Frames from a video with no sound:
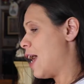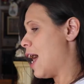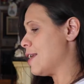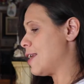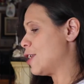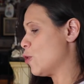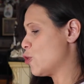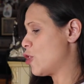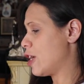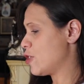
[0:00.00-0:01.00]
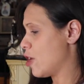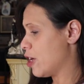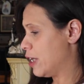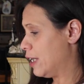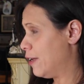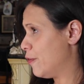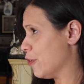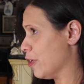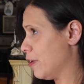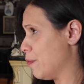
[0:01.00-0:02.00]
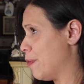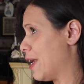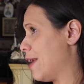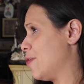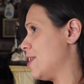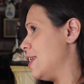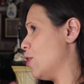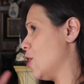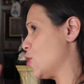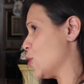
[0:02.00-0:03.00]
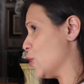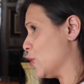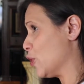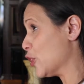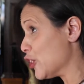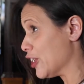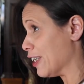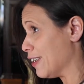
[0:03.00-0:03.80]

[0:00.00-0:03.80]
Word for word: As I told you, I saw evil, but I have seen also good.